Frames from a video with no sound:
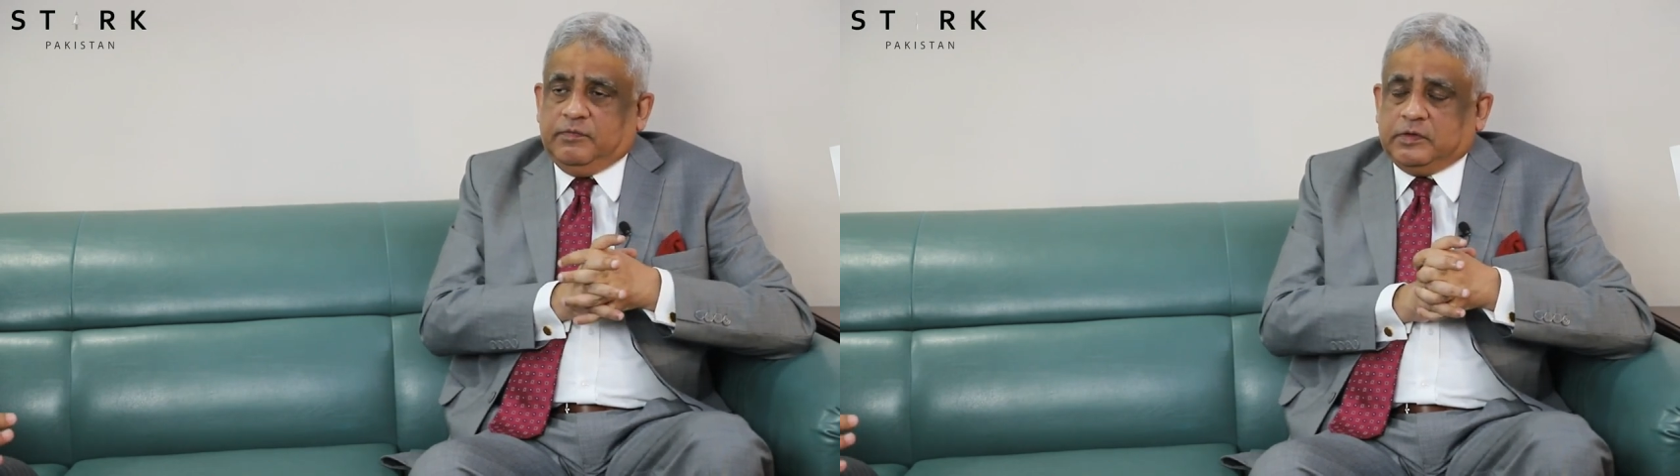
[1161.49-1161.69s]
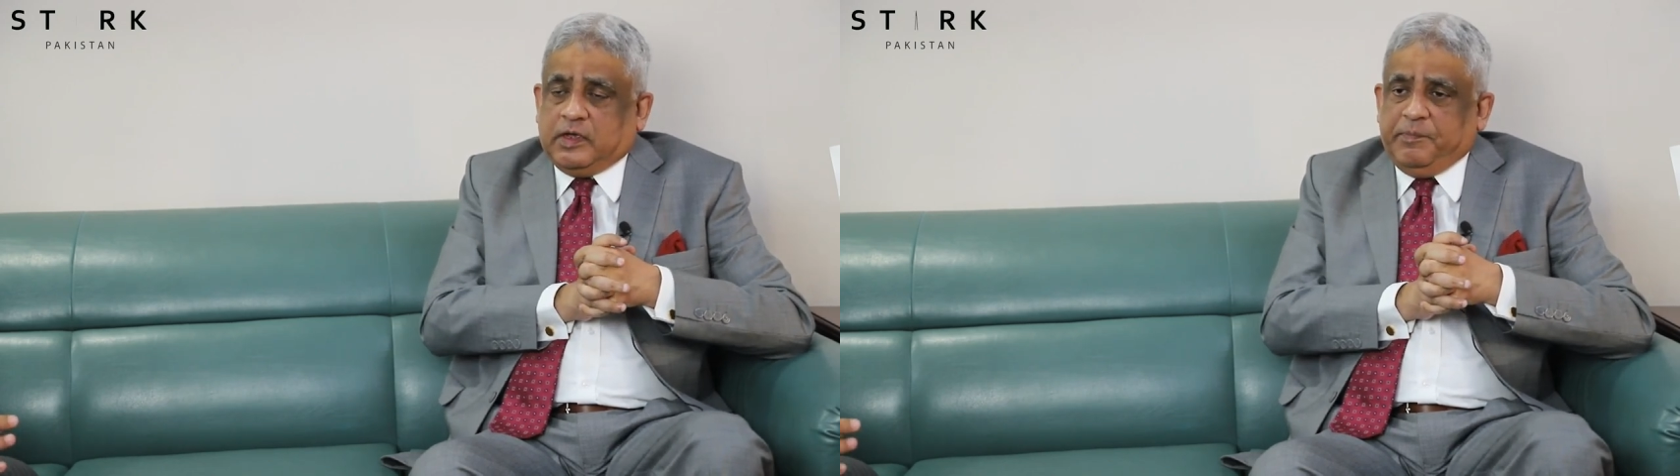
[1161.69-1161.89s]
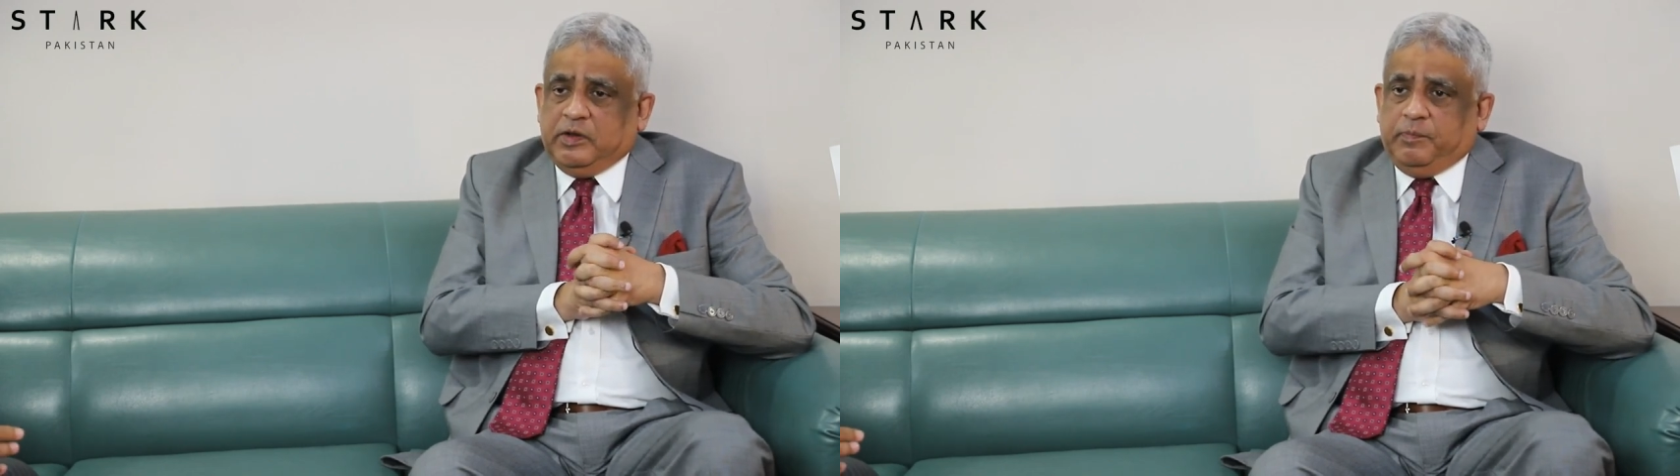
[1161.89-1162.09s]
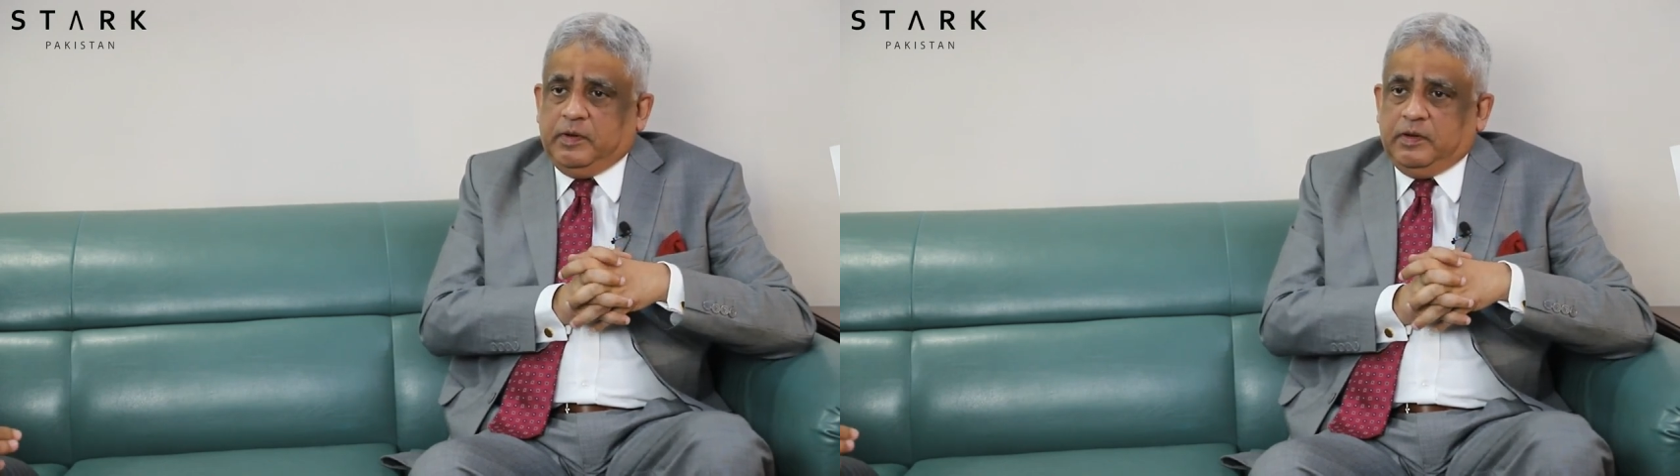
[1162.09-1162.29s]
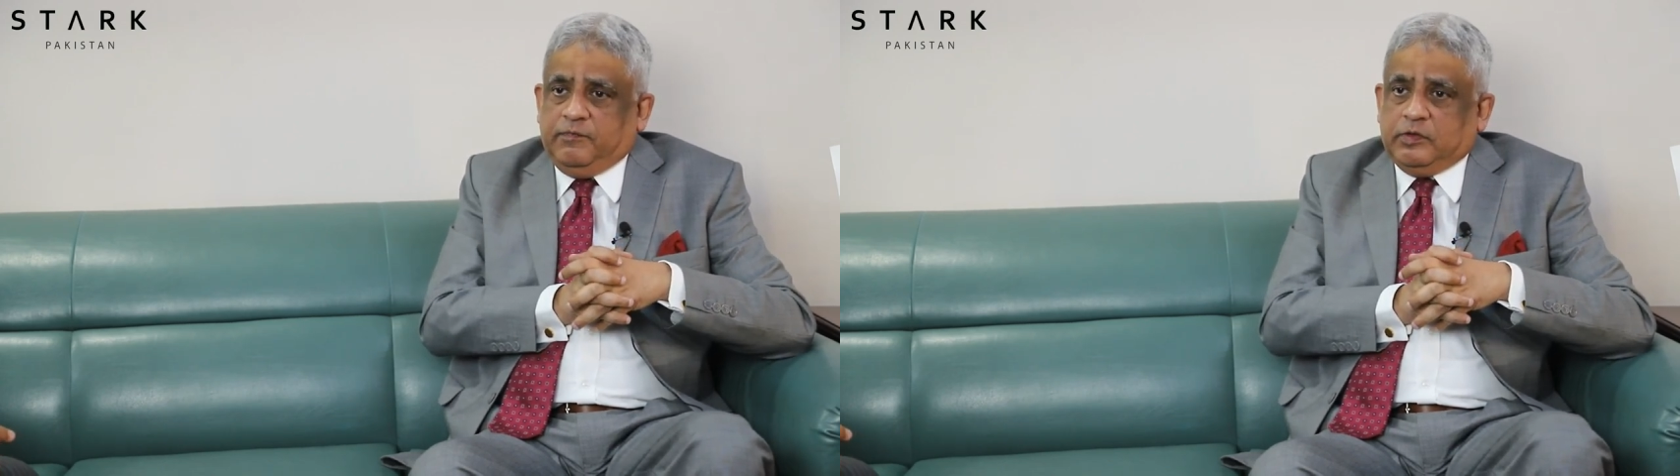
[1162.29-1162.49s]
with
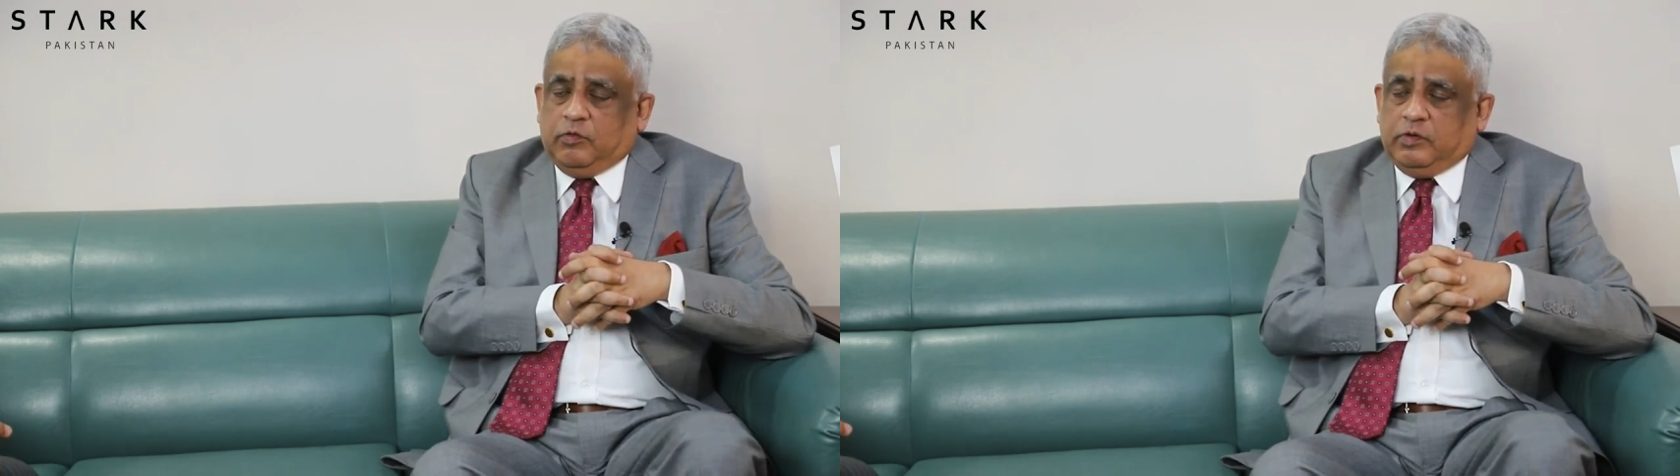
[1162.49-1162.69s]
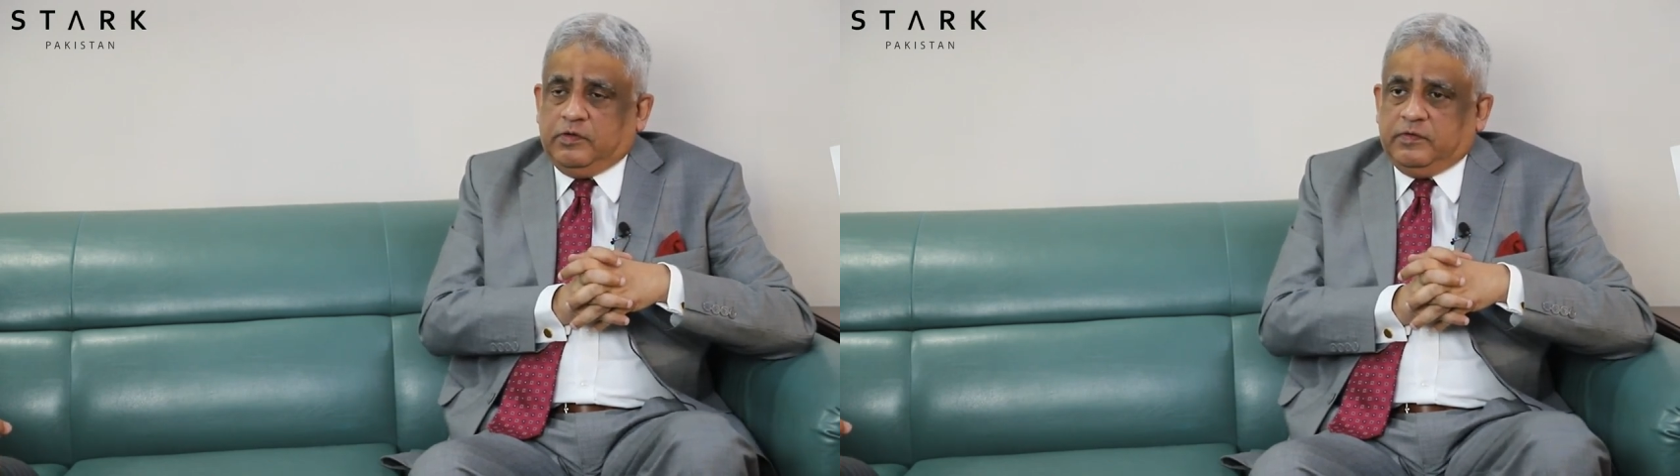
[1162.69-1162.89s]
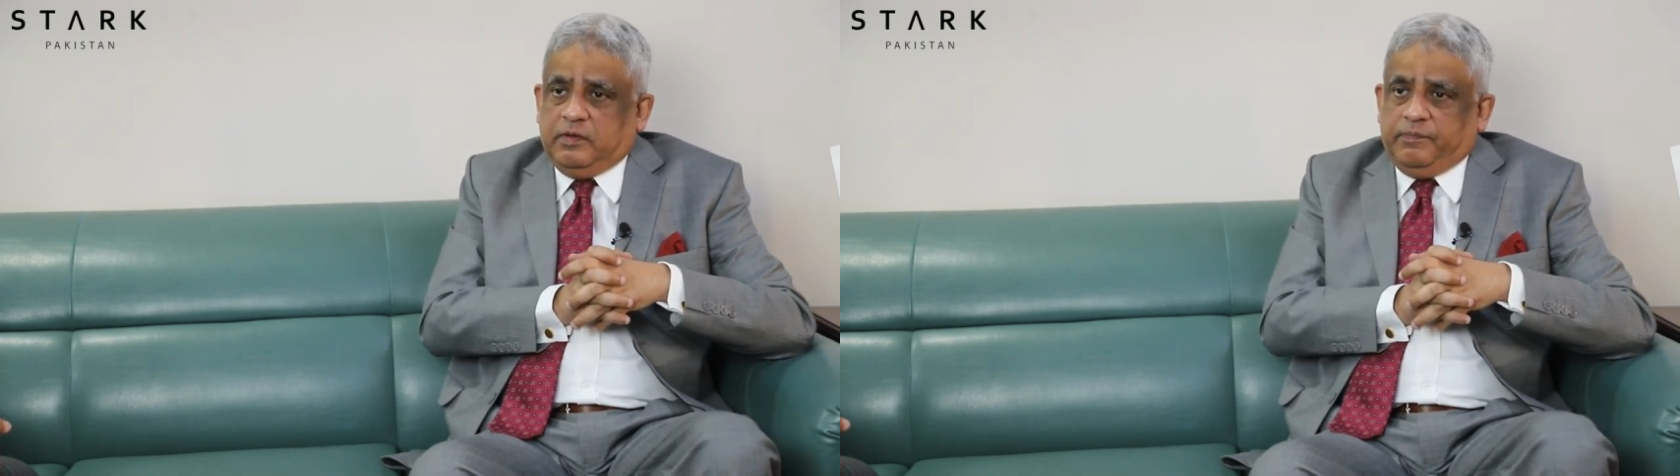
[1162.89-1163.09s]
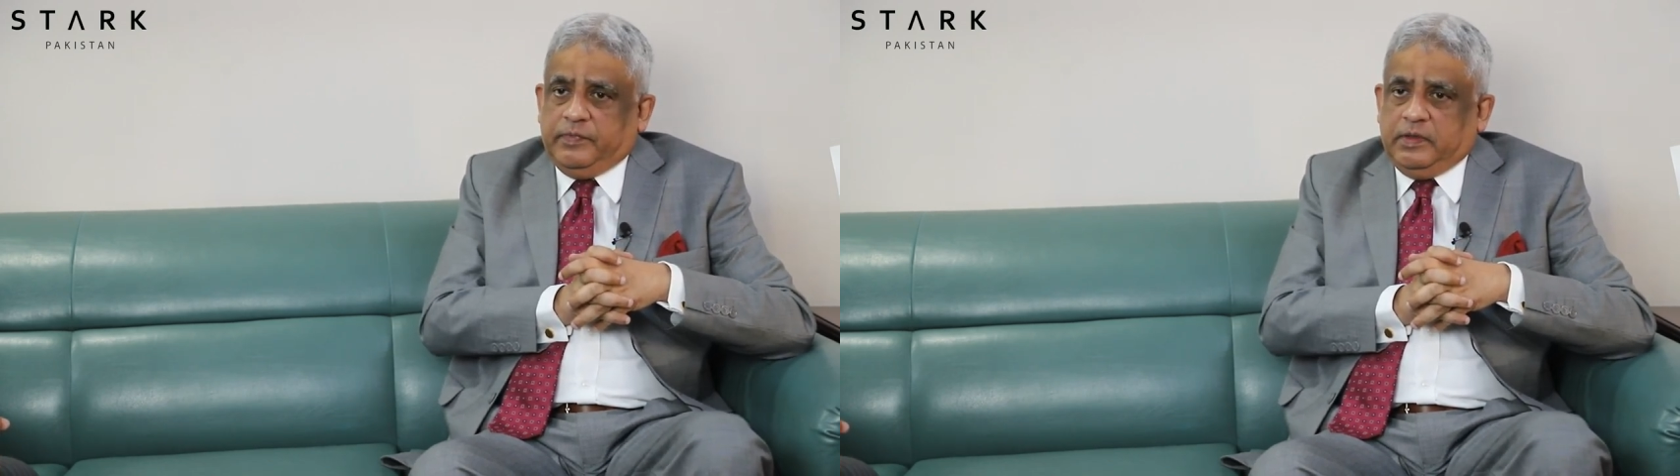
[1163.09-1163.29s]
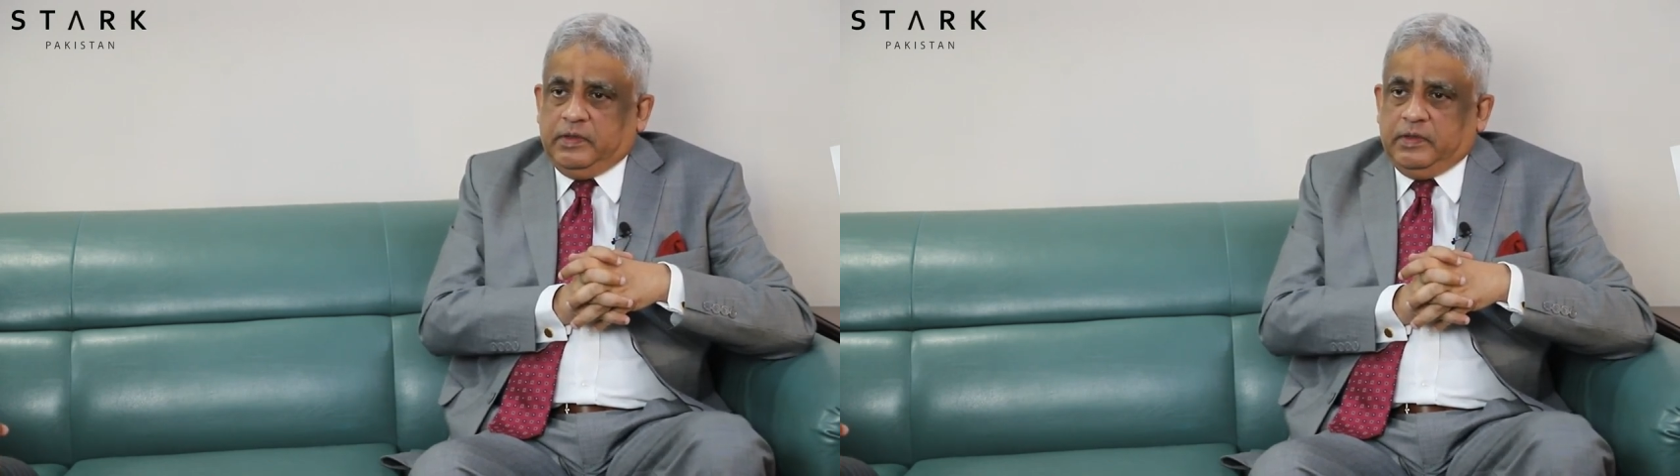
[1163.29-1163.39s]
commitment, with ownership,